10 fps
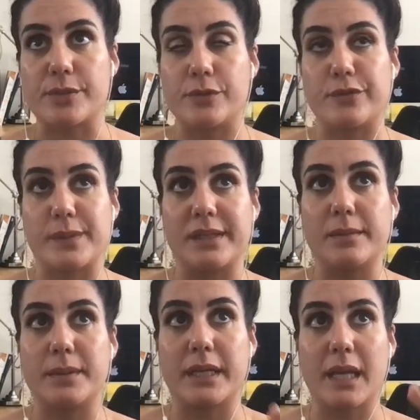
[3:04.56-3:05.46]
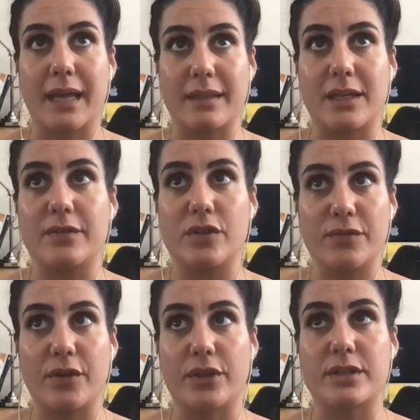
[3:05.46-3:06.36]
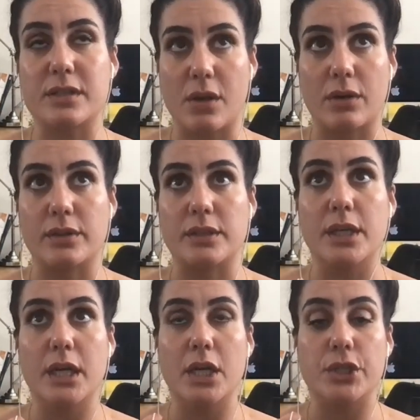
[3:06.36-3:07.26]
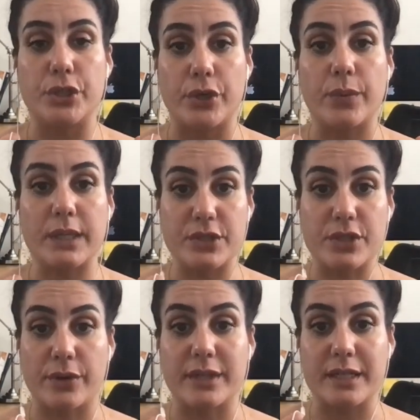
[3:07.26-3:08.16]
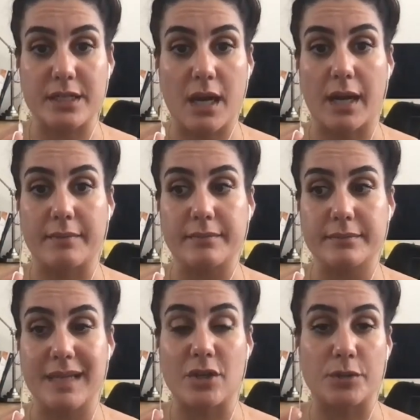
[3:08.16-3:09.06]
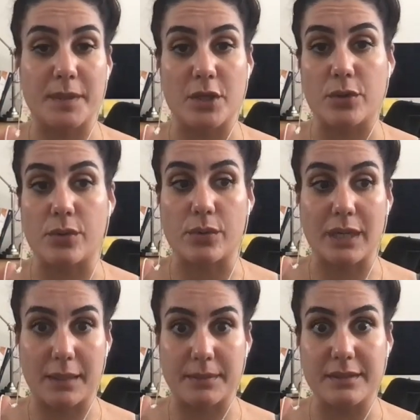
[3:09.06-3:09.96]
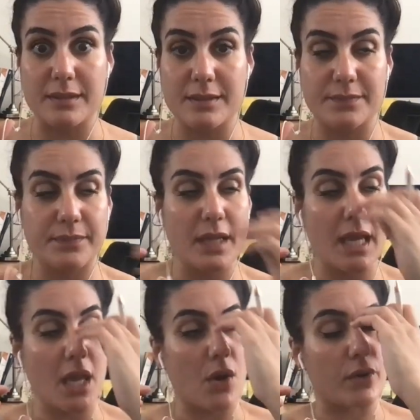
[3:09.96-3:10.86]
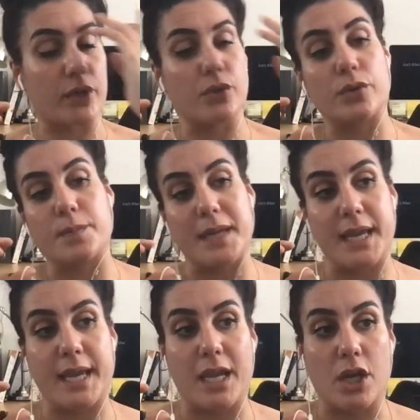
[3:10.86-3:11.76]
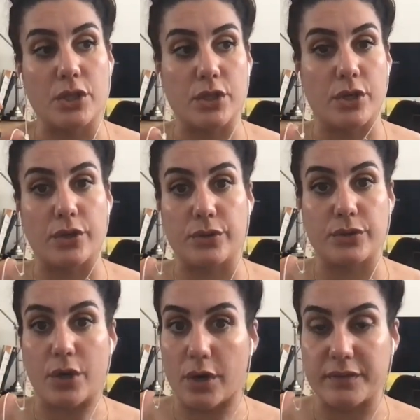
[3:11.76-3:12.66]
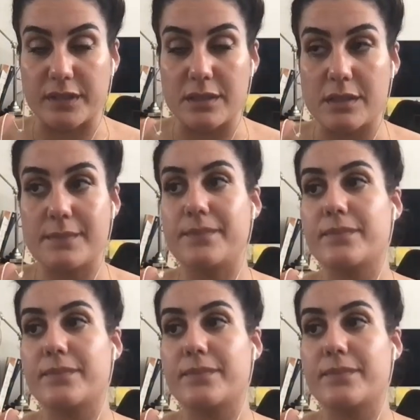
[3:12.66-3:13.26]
movement, but I think if you focus on, a zone at a time, it could be your cupboards, or it could be, your office.